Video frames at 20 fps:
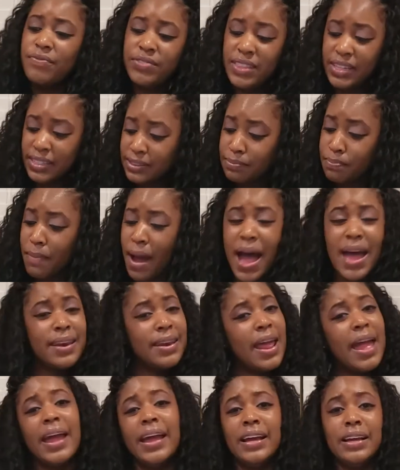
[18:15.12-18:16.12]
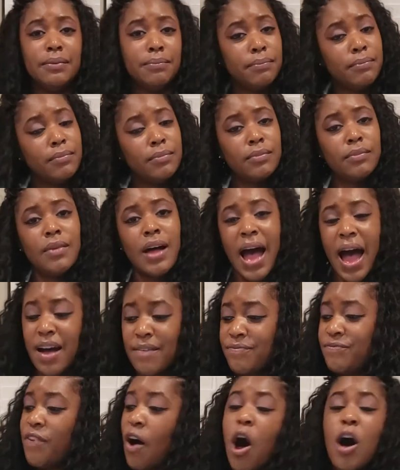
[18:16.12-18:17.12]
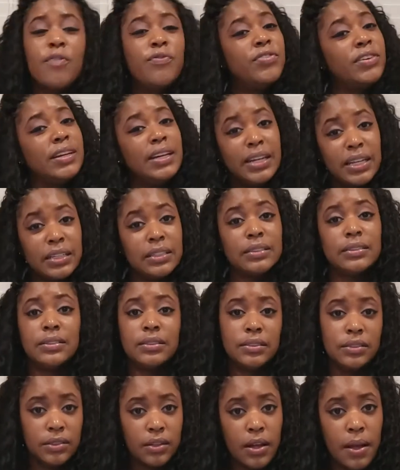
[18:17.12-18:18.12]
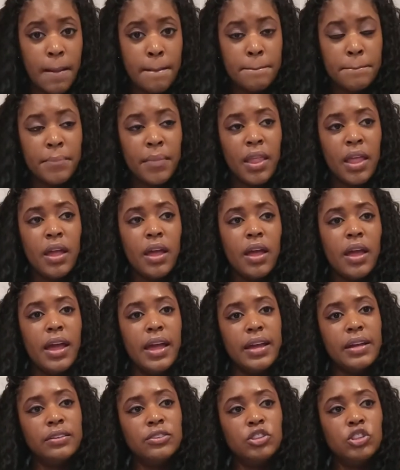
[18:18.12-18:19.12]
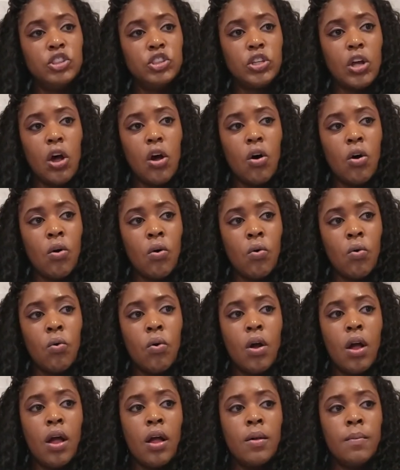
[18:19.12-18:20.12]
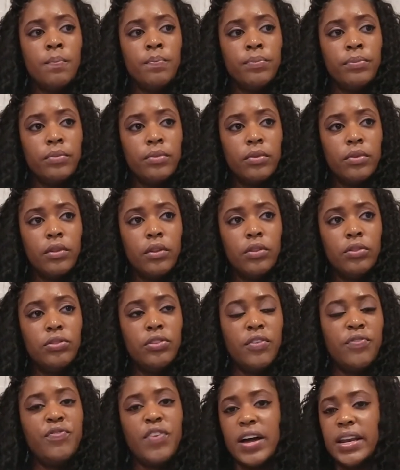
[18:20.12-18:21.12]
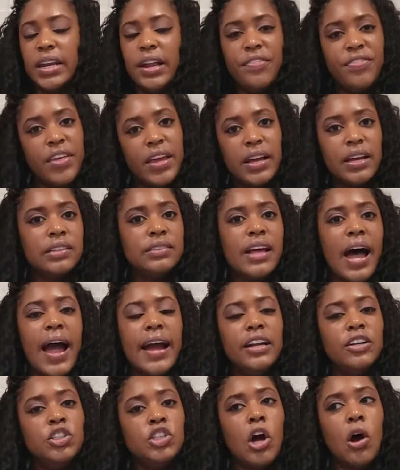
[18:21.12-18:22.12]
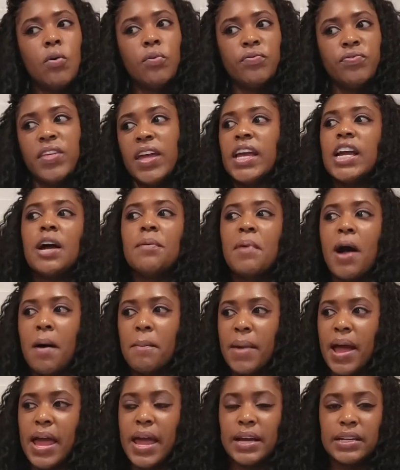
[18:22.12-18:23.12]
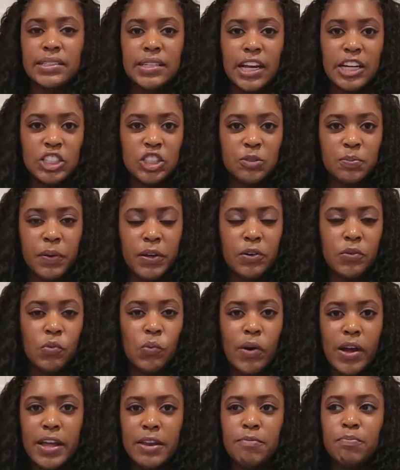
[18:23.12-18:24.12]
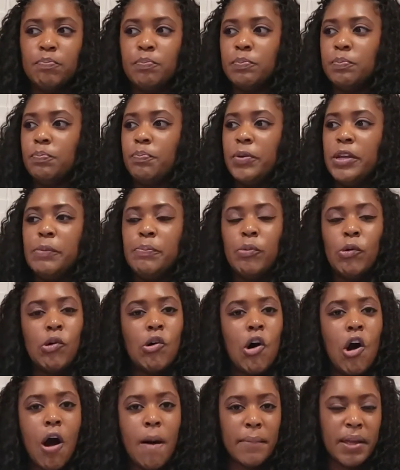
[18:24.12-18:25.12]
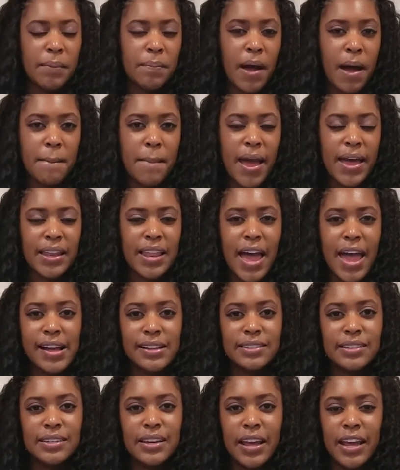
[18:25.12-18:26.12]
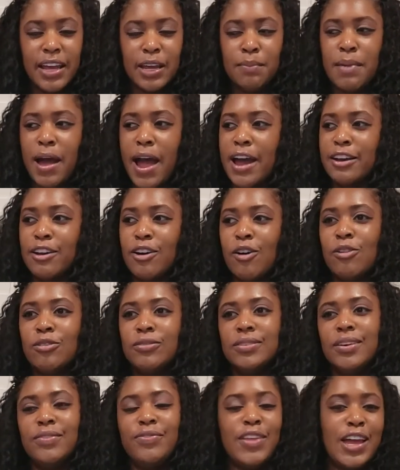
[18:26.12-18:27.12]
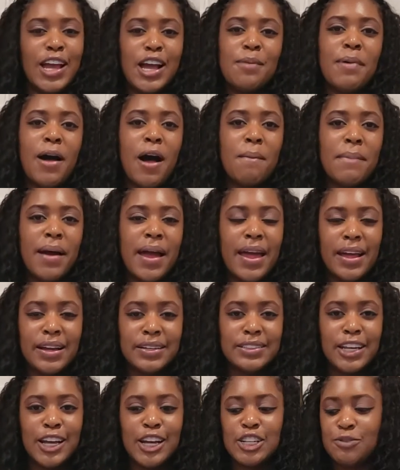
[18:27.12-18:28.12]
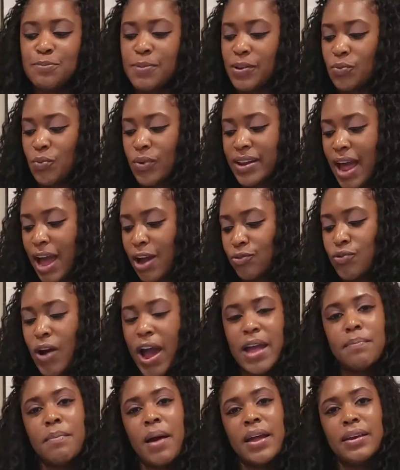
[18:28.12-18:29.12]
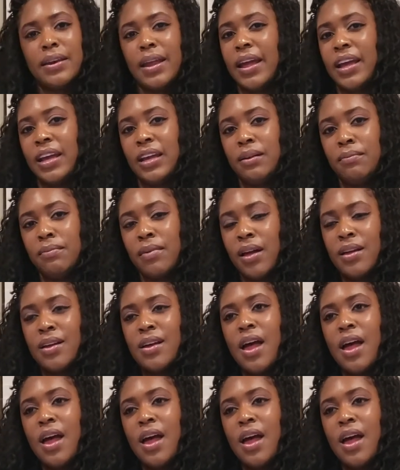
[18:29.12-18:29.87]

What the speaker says: This is my name. I fought for this. And so the funny thing is, I don't think about my ex-husband when people call me by my last name. I don't think about my ex-husband when I write my name.